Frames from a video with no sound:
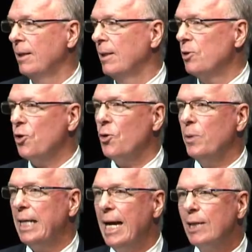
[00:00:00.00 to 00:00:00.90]
So
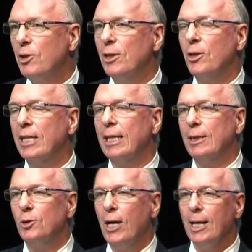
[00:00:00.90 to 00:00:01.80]
when you actually look at
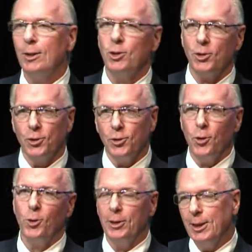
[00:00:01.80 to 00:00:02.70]
the challenges of
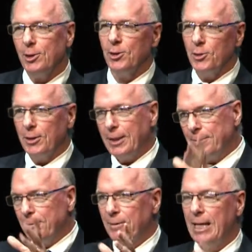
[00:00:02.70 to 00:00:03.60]
solar, and
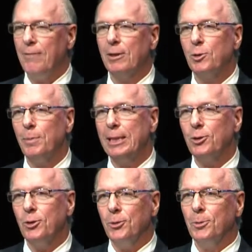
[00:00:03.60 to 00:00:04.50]
gave the
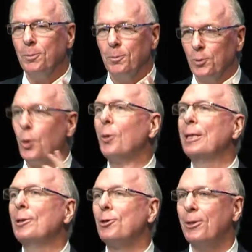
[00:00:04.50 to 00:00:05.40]
speech to solar
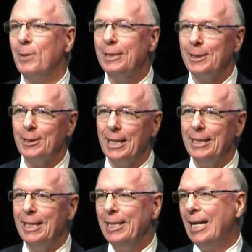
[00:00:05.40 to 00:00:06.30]
industry once, he said,
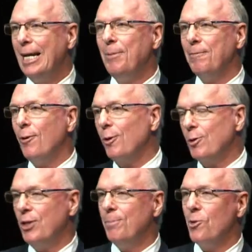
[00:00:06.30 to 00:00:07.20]
I'd be
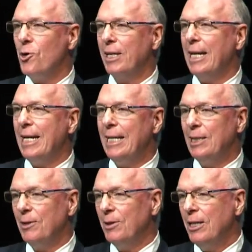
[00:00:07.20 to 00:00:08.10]
focusing more on
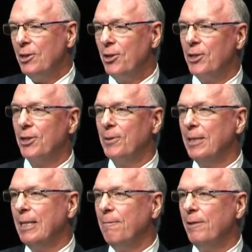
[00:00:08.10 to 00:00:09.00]
getting your
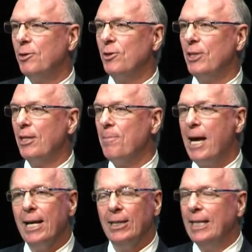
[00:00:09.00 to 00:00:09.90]
efficiency of the
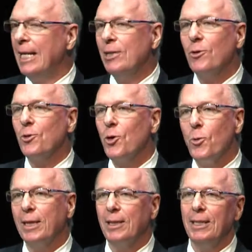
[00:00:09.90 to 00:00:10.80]
panel, and I don't know
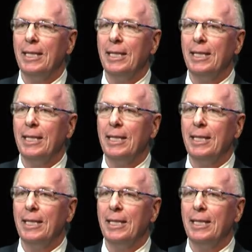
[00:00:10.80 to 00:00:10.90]
what